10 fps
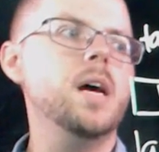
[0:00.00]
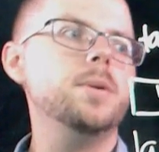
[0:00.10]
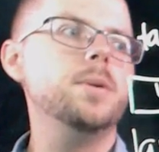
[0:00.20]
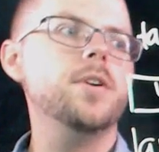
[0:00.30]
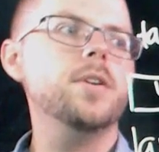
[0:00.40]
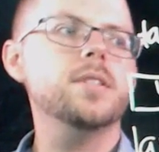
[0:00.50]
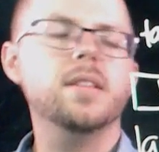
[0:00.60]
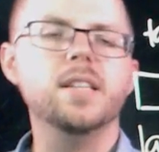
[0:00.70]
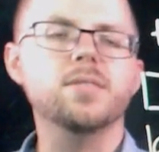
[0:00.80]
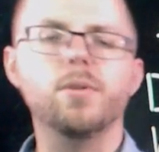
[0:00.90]
But you notice that
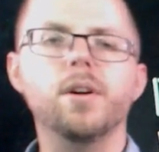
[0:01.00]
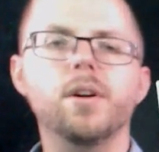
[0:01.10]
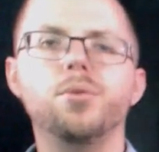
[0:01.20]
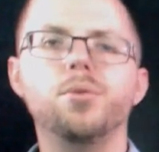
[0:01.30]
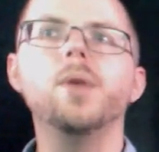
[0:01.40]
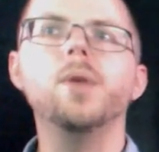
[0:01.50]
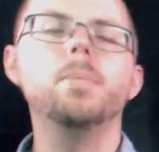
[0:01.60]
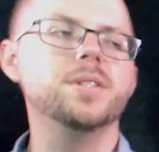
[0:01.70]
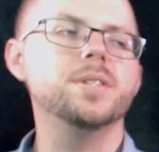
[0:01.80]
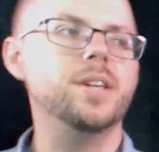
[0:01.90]
these re three
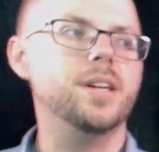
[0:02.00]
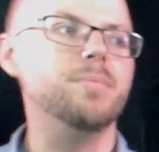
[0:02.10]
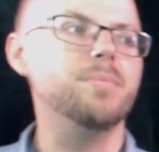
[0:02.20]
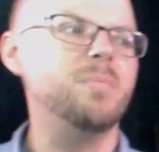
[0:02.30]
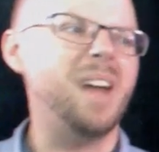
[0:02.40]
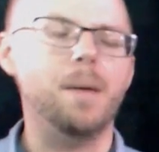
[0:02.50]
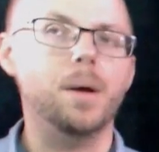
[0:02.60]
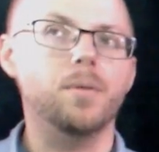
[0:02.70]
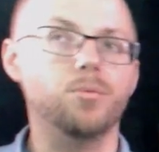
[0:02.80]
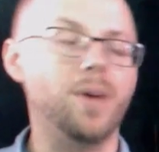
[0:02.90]
representative um,
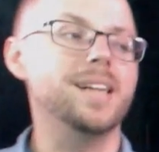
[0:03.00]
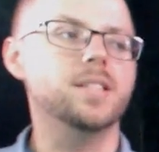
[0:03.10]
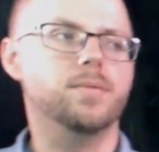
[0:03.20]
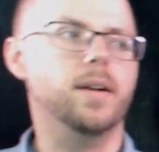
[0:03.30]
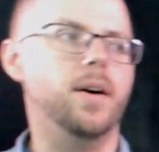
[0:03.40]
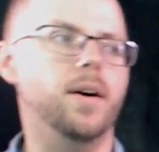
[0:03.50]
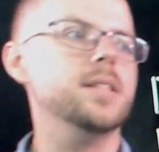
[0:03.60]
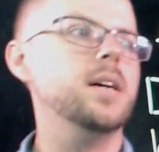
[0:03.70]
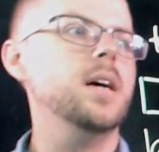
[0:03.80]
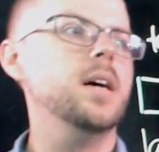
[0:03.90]
rays of light,